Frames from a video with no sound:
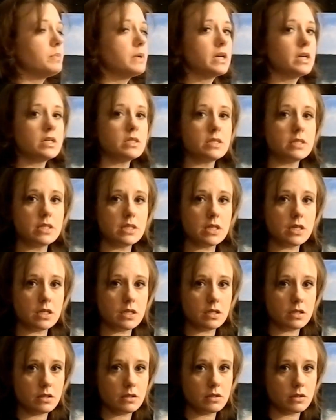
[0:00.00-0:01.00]
because
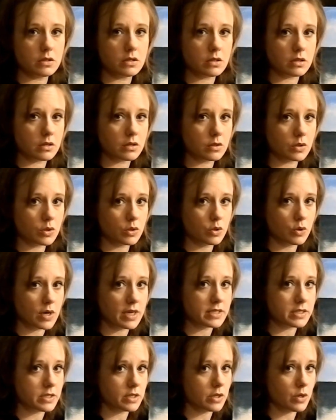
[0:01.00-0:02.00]
the
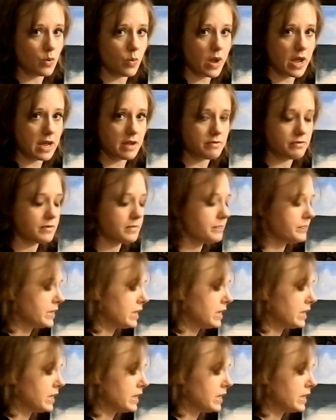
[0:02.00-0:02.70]
crest of the wave